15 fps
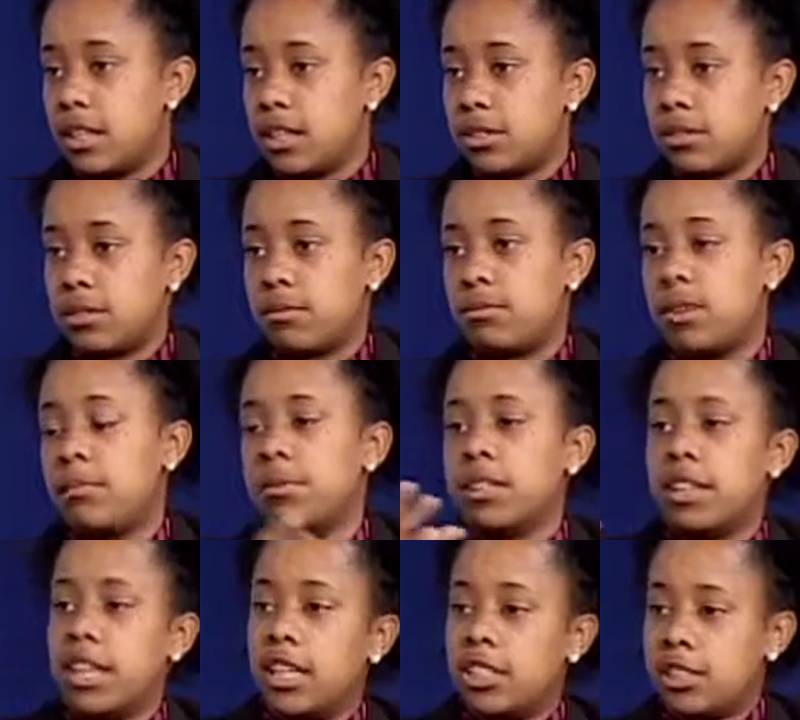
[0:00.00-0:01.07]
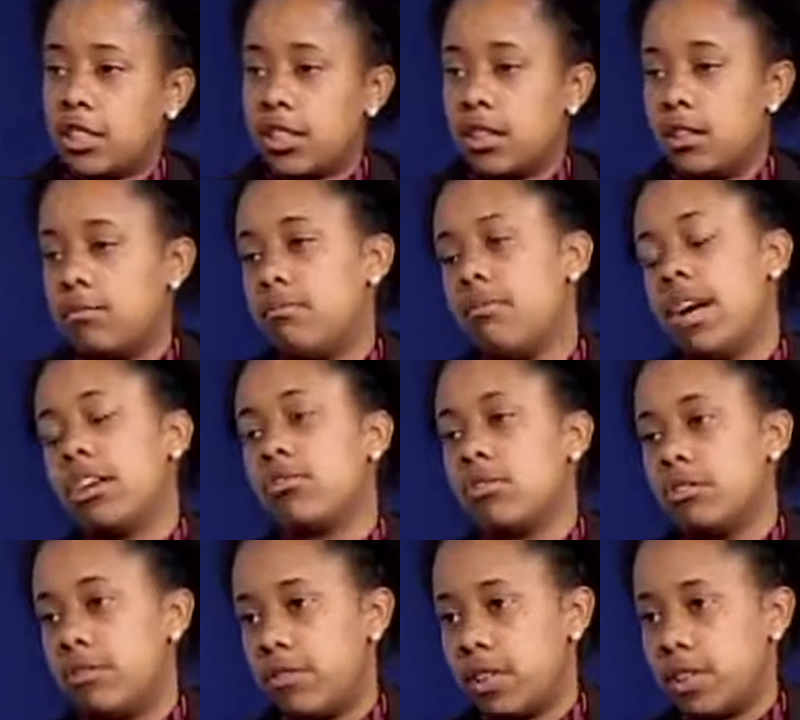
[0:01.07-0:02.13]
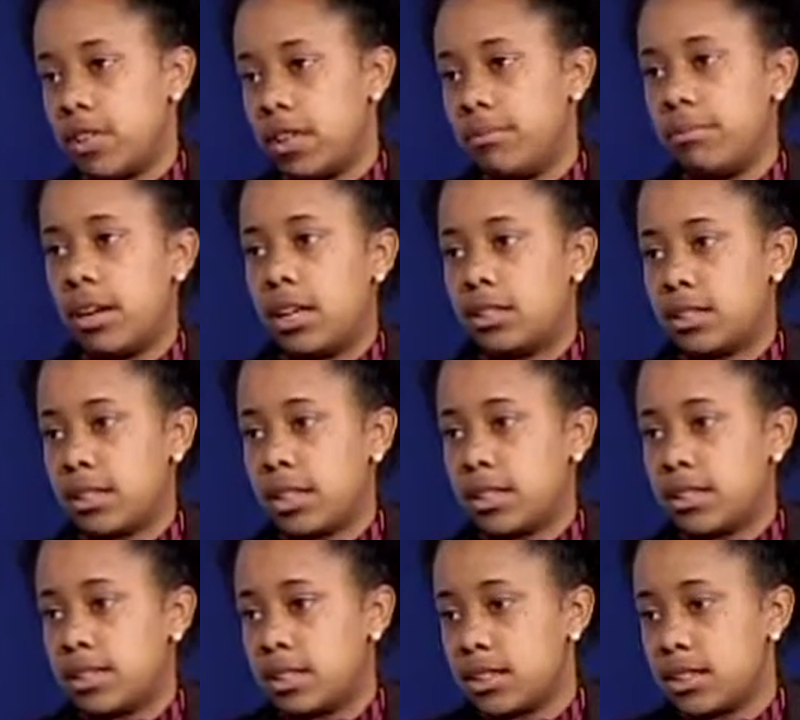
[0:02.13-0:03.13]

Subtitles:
sort of replication of micro-funding projects.